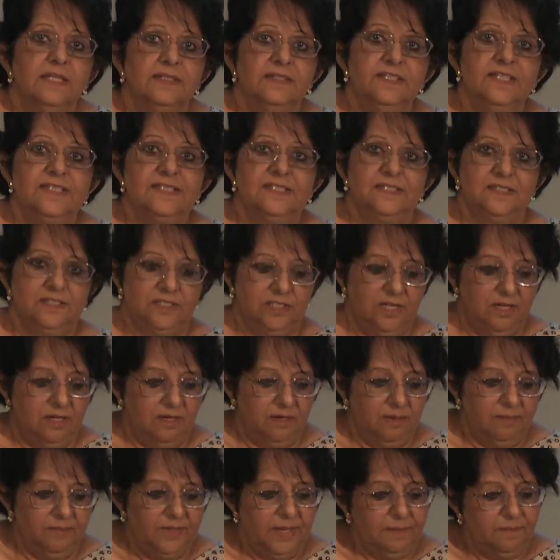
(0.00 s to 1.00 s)
This
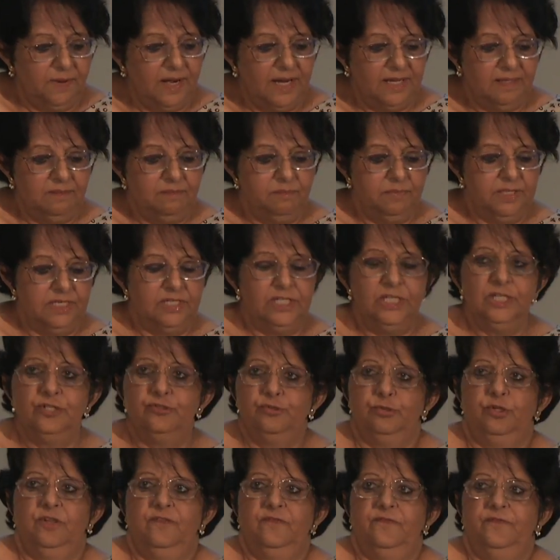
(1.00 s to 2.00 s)
um, Ibrahim bin
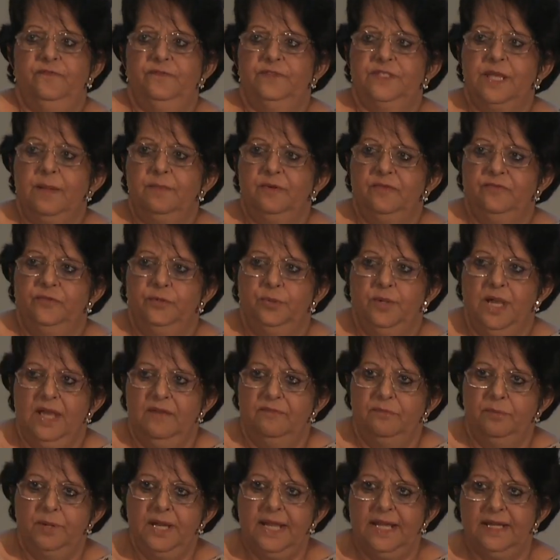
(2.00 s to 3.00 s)
Yiju, if some of you
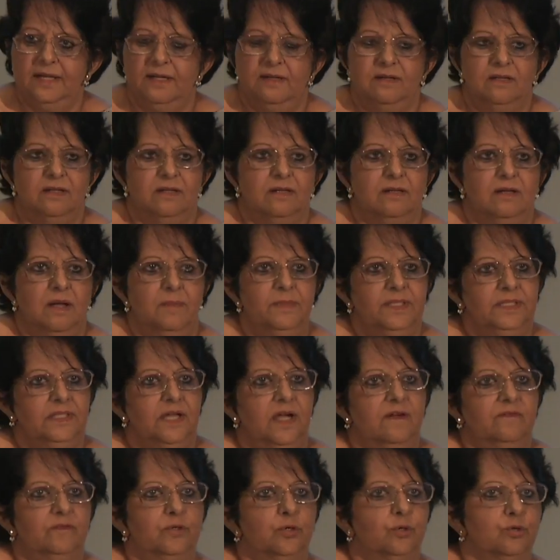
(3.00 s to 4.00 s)
have read uh,
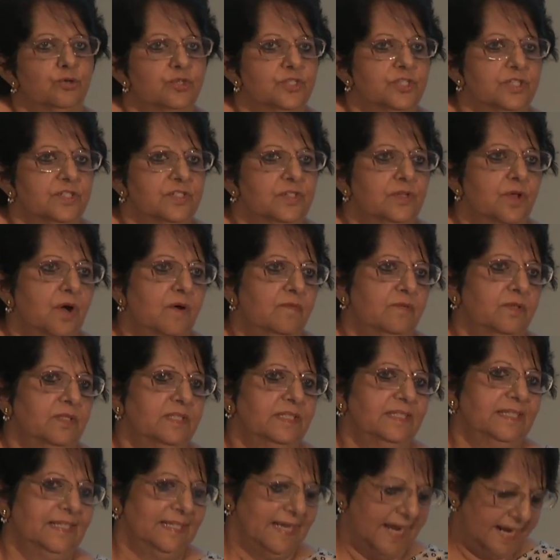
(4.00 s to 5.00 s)
Amitav Ghosh's
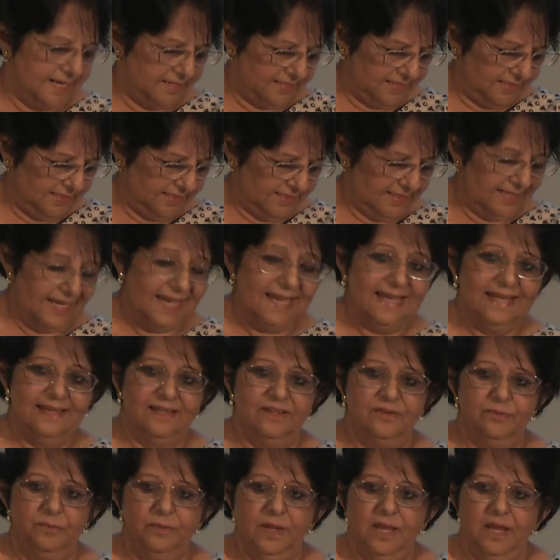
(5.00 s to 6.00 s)
novel In an Antique
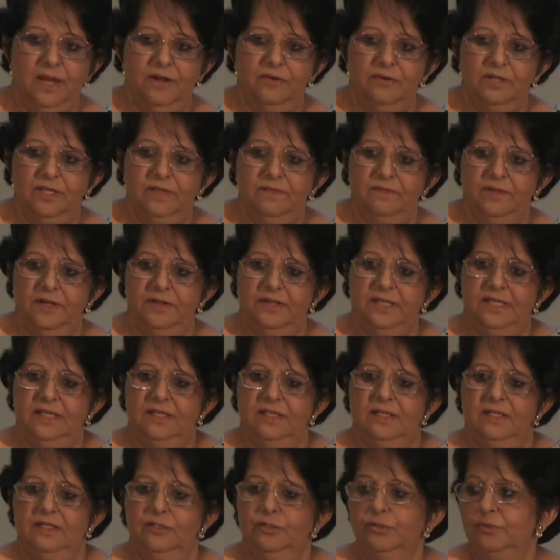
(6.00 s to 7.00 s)
Land, where he
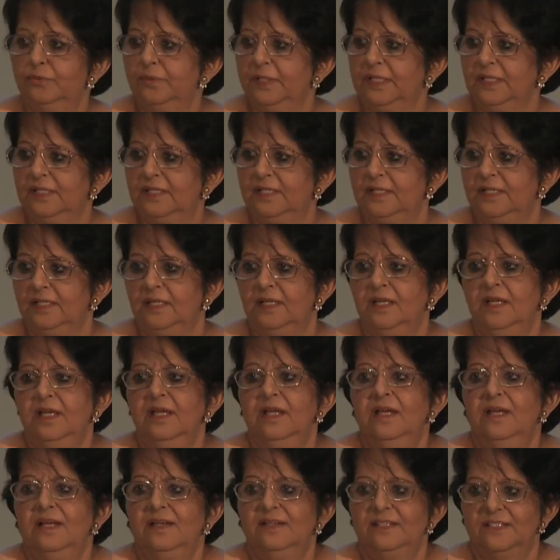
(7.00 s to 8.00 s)
very eloquently
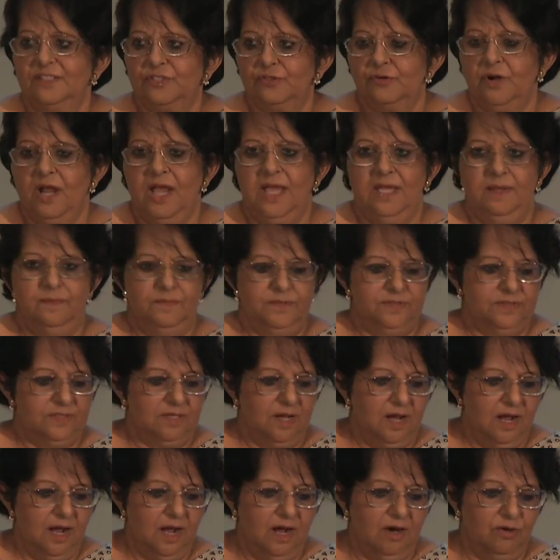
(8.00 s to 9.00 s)
describes
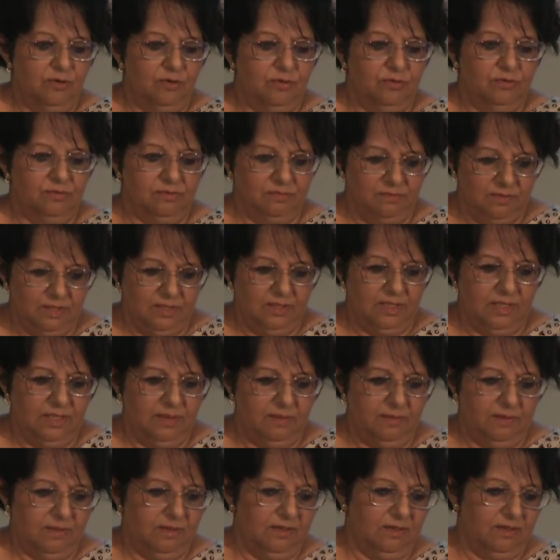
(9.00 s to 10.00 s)
how
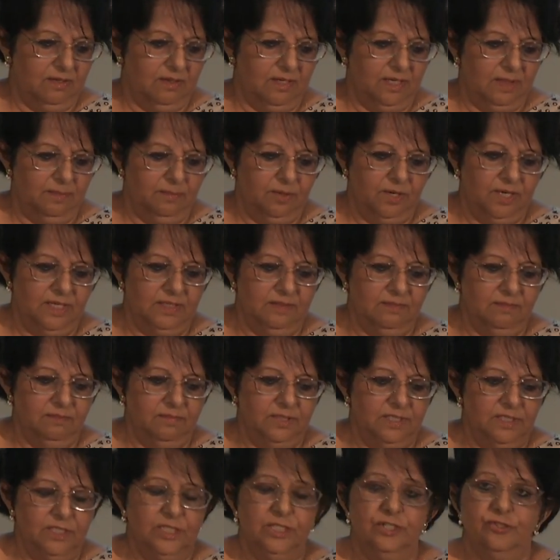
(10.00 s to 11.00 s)
uh, Ibrahim
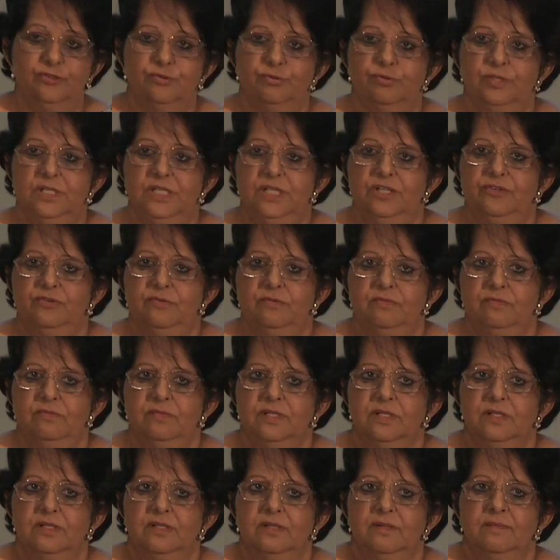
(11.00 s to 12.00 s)
bin Yiju, he
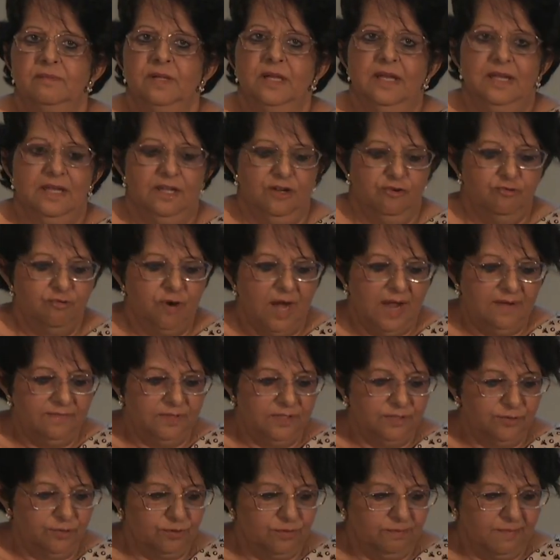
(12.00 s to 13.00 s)
uh,
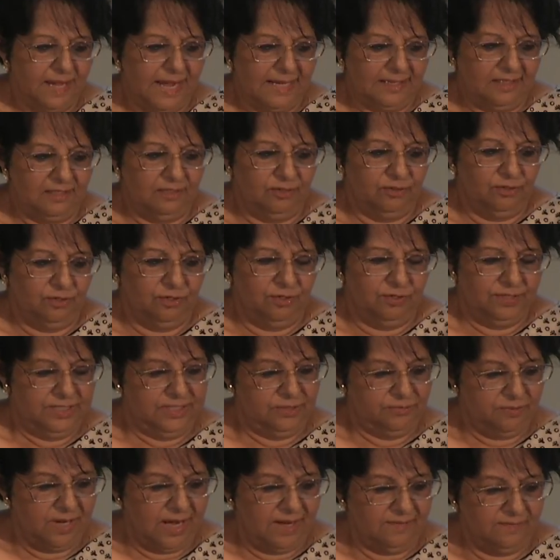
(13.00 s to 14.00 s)
traveled to Mangalore,
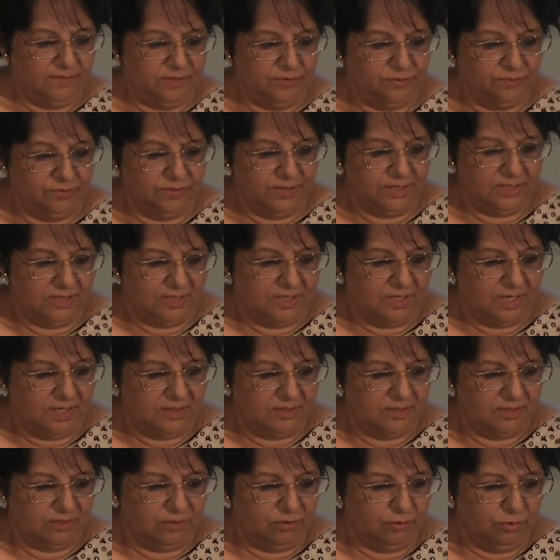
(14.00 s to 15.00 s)
he traveled to the
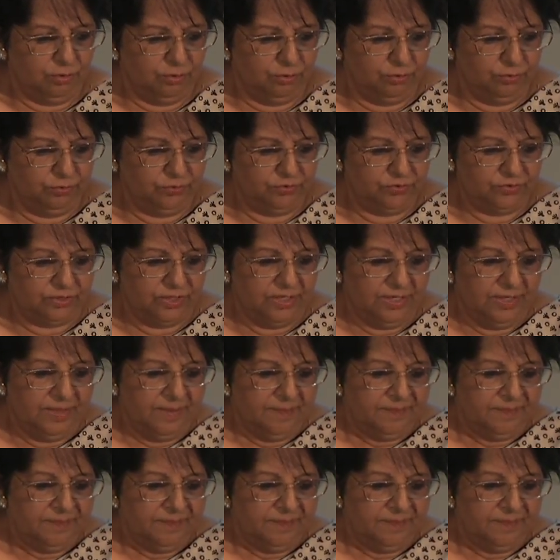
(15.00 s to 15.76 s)
Karnataka coast,